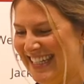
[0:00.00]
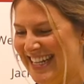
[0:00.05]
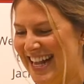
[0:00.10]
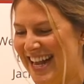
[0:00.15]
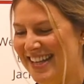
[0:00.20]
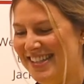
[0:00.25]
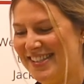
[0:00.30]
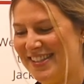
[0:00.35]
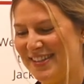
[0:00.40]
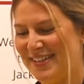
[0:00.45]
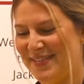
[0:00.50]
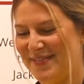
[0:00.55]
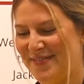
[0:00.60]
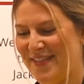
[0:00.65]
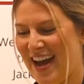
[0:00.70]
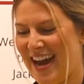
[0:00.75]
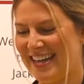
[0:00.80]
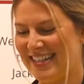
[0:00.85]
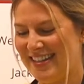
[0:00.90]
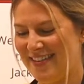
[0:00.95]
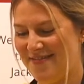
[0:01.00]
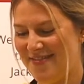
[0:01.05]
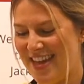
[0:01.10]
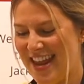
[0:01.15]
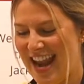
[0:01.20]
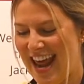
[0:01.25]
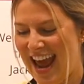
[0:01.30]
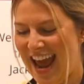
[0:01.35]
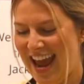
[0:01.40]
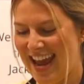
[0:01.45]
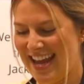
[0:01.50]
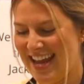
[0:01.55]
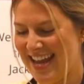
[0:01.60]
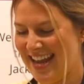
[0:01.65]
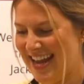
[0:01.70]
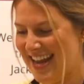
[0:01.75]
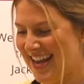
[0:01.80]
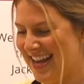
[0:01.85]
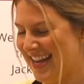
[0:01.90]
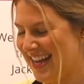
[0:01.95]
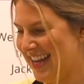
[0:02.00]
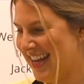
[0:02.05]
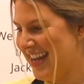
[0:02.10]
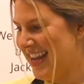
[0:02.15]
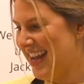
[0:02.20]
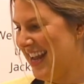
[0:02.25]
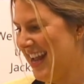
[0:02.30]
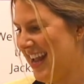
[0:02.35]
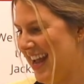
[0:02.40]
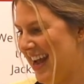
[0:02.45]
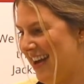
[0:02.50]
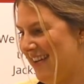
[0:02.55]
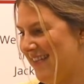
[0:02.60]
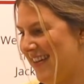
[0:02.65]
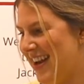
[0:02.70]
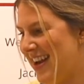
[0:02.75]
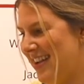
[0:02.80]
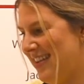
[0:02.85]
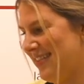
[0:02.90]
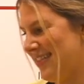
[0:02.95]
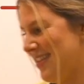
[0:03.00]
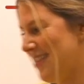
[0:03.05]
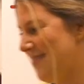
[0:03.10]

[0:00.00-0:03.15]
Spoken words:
the fact of the day. All right, so I'm gonna